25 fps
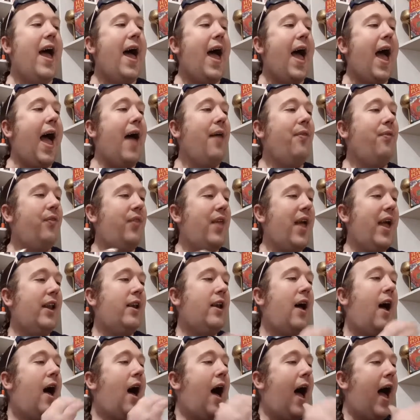and then
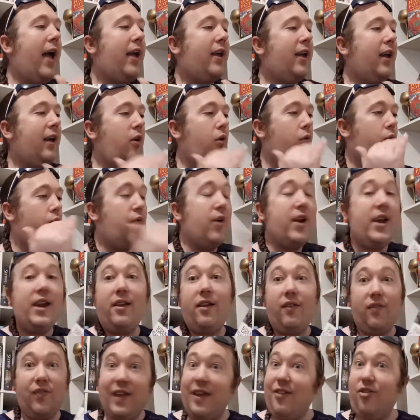I can read
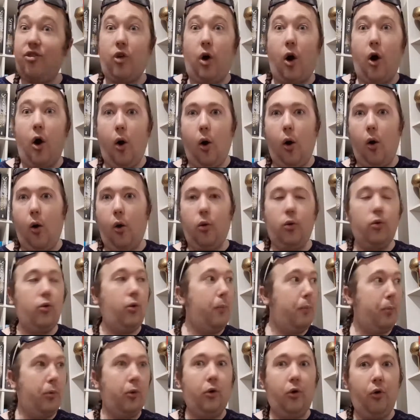this whole
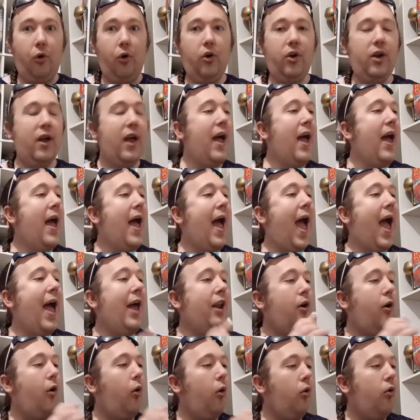book
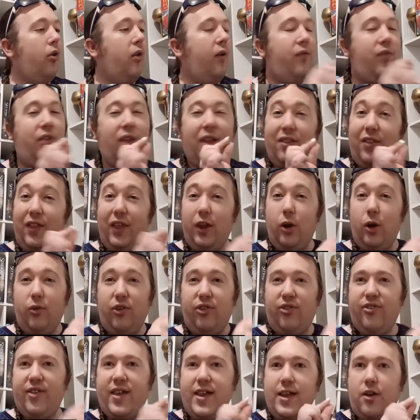and all of the little
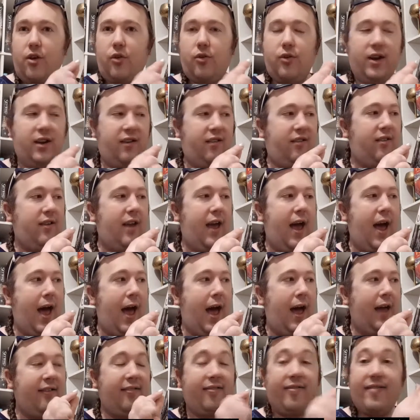secret
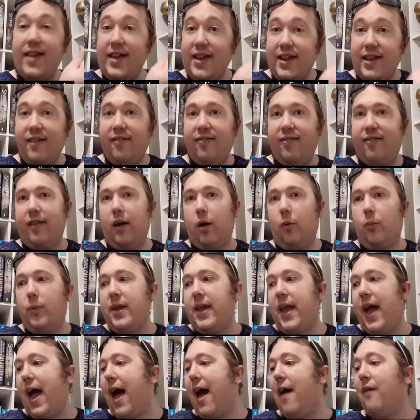uh, scenes that we
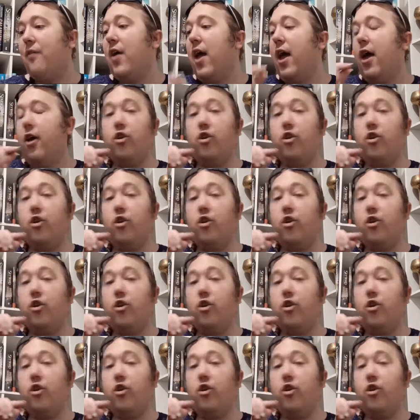have,